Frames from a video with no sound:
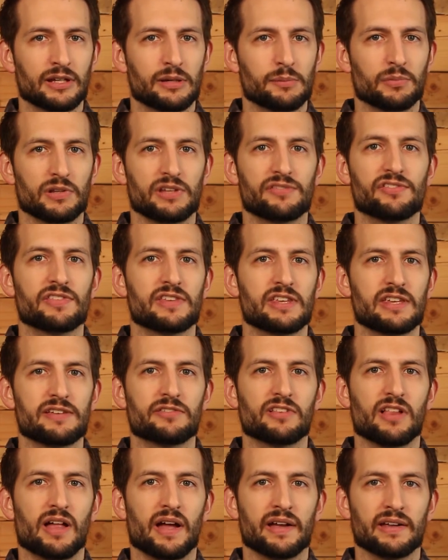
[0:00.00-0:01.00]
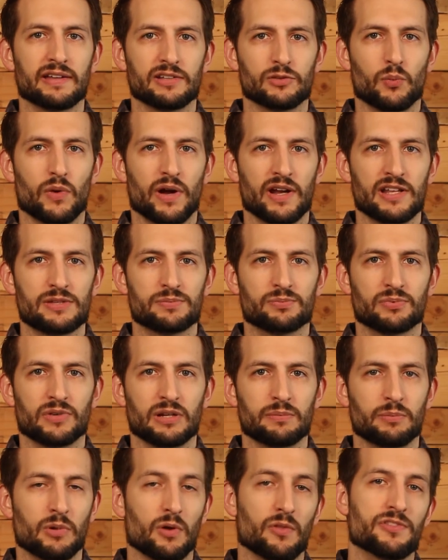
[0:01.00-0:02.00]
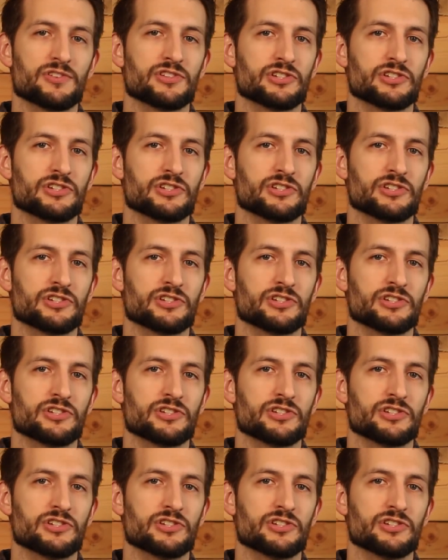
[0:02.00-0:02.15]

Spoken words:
Belief in the evil eye is widespread both